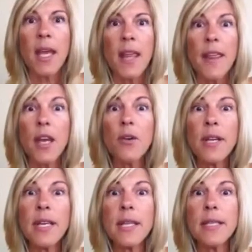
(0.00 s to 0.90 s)
There
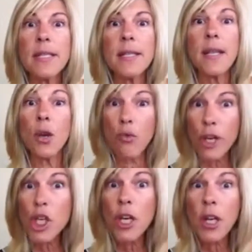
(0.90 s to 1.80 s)
is the
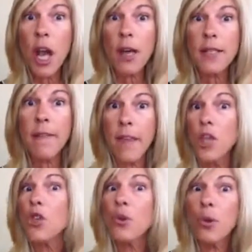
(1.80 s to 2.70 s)
original content
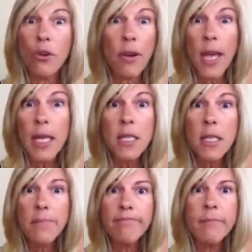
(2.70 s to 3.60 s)
that you
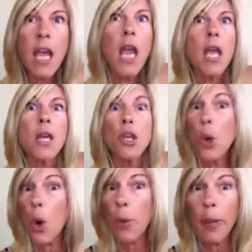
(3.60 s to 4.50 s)
create,
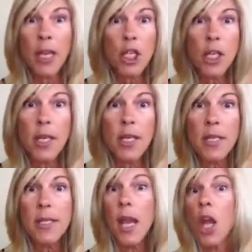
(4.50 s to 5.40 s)
your
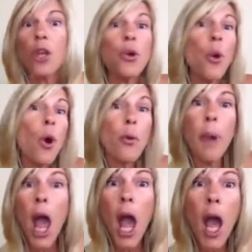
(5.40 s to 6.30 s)
pictures, your
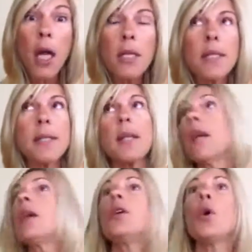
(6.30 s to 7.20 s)
blogs,
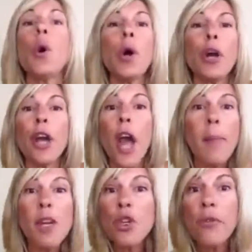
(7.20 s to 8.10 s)
your
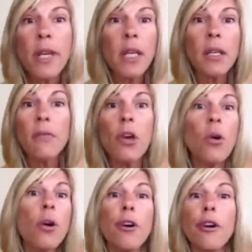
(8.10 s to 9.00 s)
commentary,
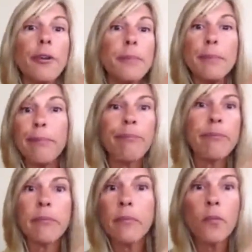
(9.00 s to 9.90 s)
your
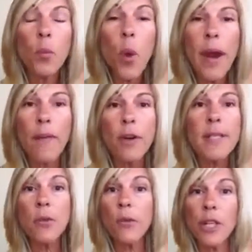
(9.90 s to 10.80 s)
whatever.
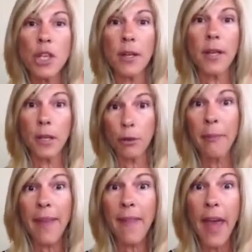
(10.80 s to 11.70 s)
It's original and you've
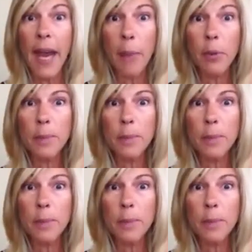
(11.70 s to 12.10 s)
made that up.